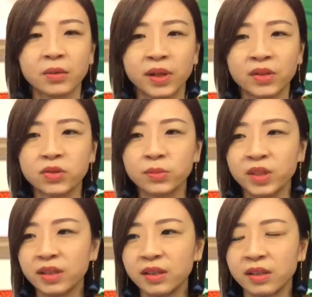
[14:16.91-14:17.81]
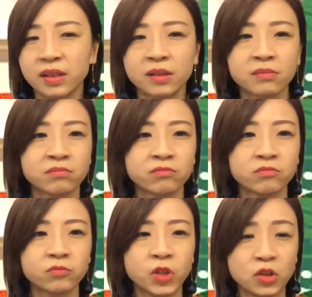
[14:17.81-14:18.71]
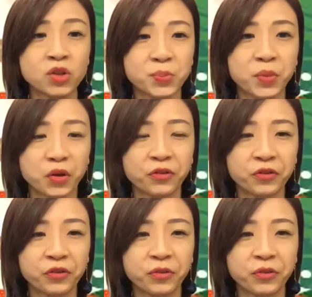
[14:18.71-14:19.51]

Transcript: Well, to me, we use both,